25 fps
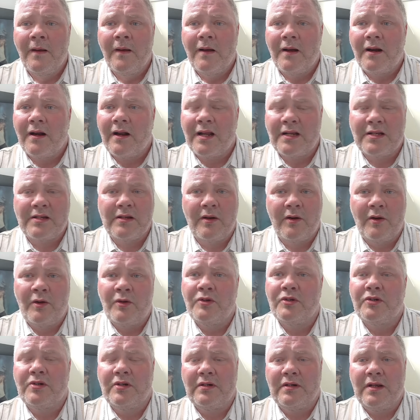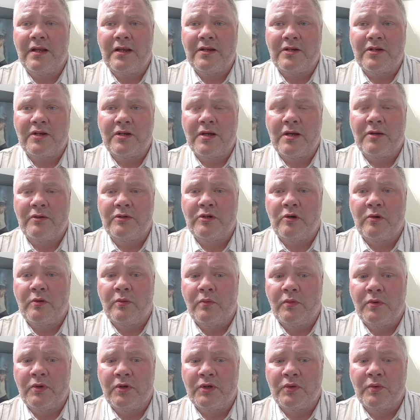Less than 100 years ago, during
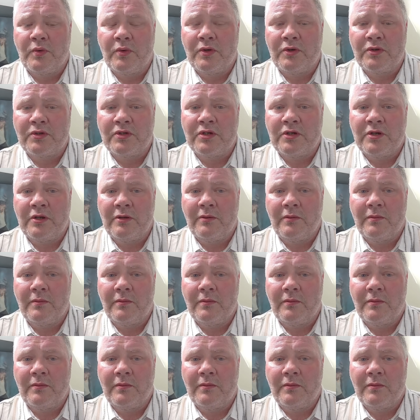World War II,